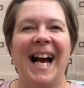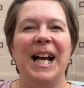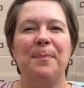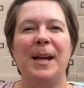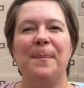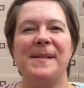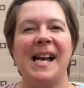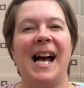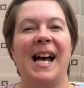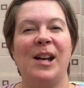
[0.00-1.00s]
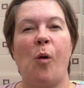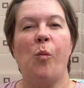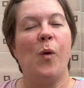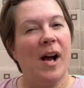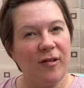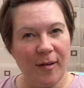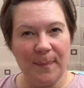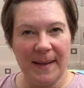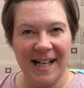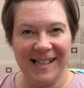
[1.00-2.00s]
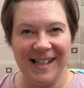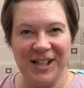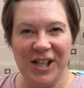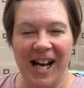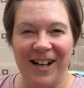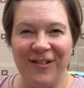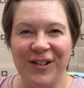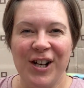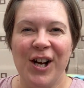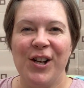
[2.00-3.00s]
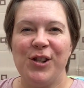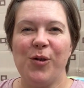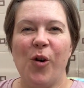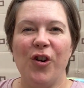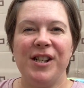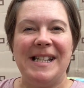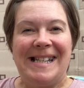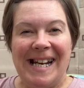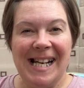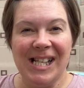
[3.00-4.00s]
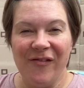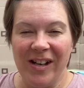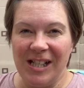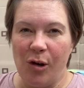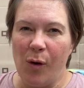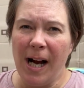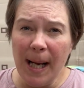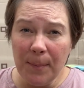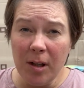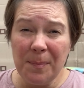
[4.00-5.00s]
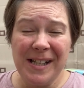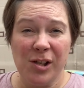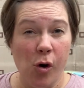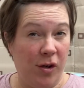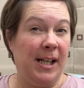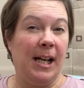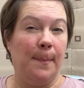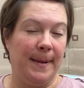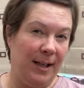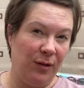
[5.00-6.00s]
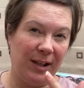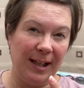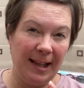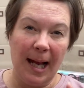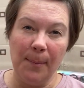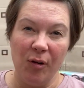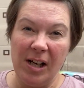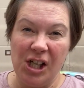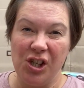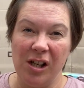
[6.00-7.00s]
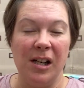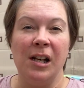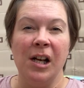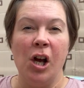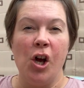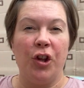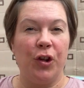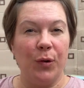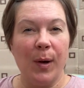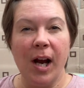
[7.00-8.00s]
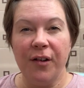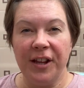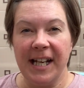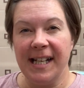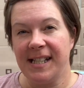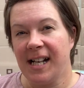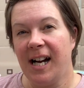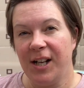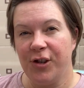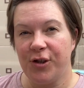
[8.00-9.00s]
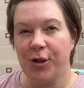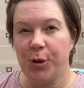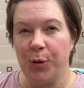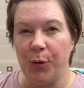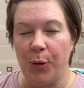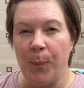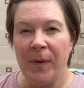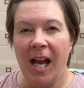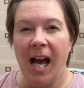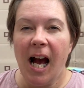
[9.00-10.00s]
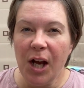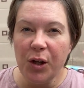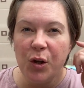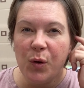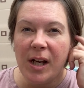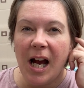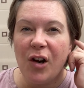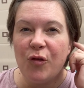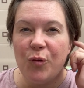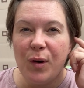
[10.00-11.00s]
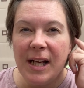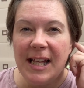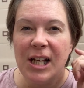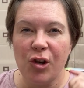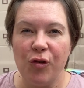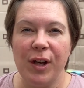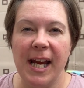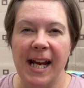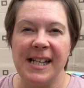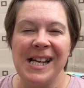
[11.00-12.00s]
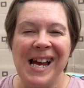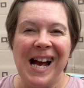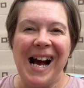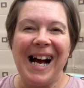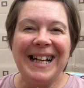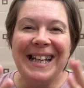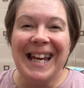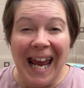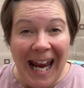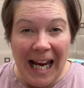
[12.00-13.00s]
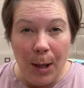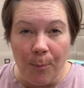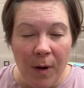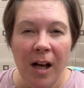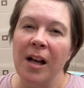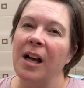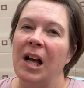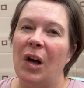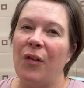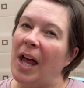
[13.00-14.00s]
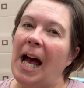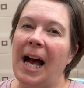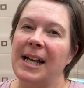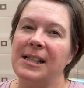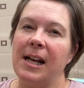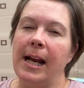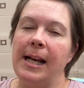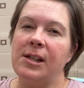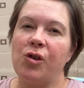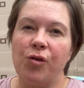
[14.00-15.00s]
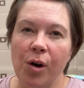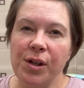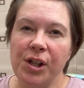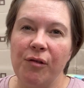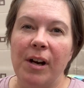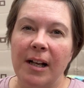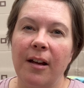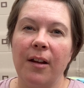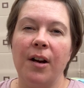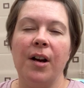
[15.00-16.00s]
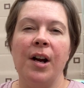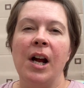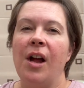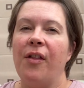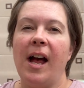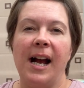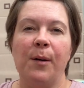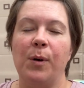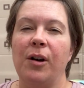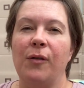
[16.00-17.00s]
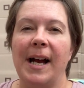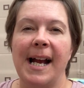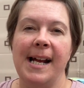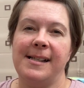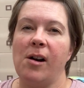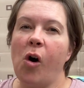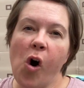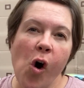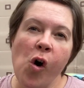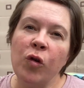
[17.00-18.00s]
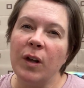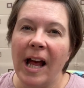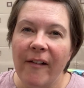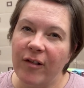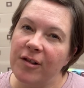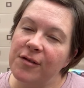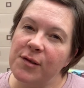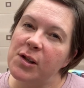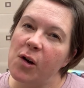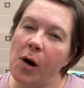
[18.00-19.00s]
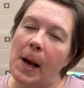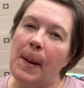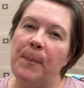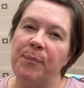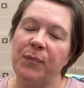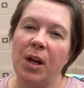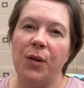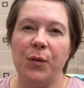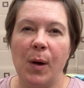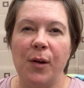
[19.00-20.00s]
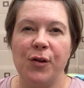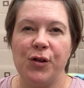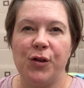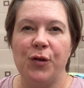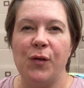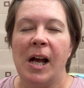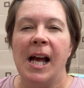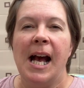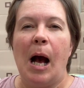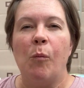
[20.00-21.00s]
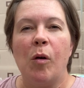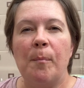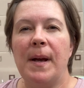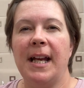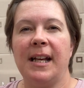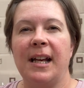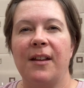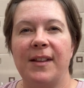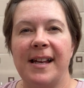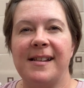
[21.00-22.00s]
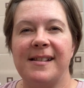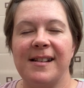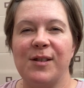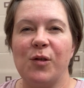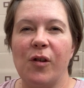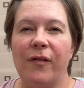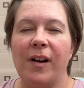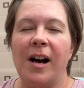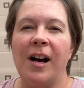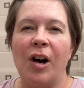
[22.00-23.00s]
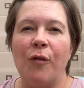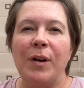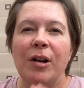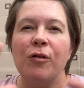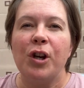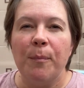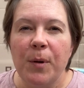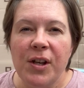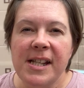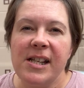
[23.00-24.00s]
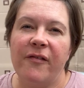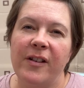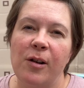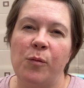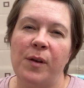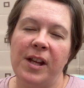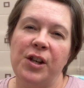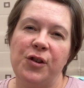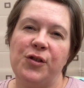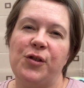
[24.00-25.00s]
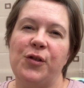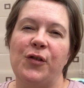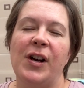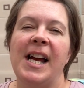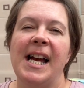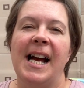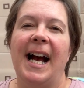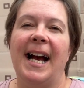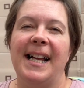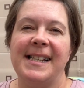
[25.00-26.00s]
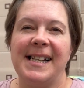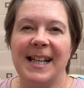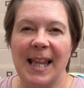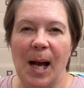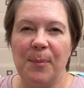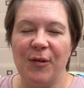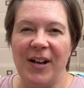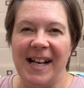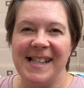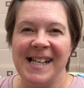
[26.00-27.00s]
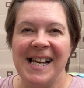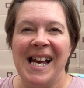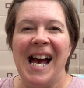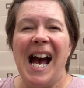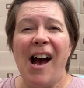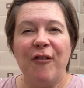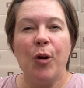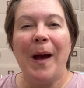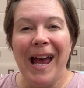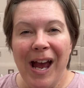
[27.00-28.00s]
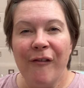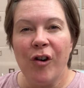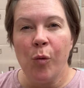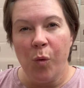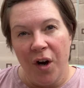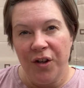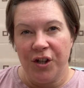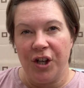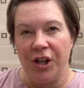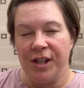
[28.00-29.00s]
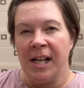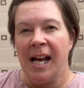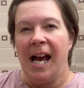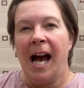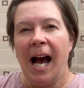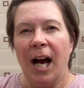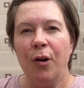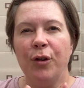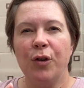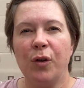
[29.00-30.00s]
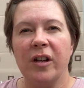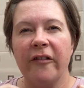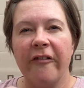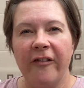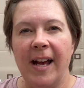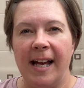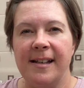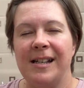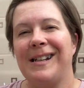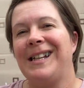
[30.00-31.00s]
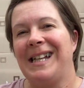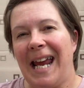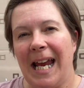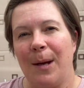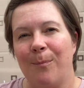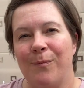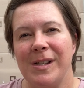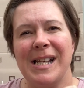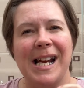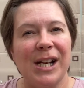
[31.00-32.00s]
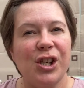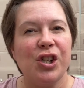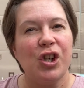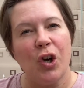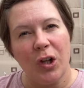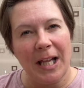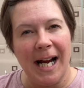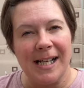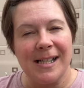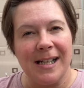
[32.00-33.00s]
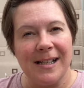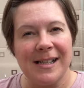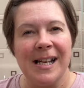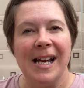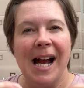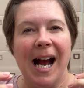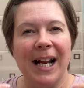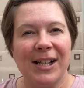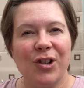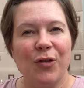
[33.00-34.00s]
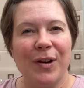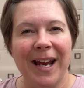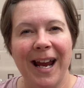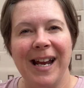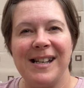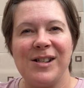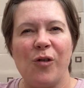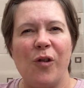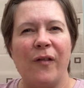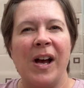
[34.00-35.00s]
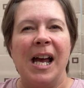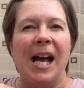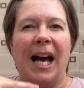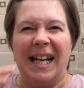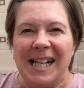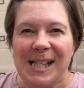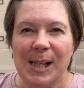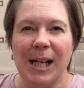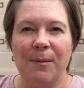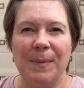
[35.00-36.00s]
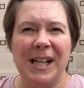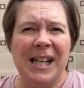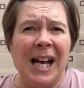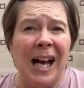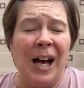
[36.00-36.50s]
Hi peeps and welcome back to the channel. So on today's video, I'm going to be talking about collaboration throughout the entire school. How you can really create a game that is cross-curricular, that will hit all levels throughout your school and will make this sort of a real community feel within your school and collaborate. Have you ever wondered how you can fit games into your lessons and create sort of an excitement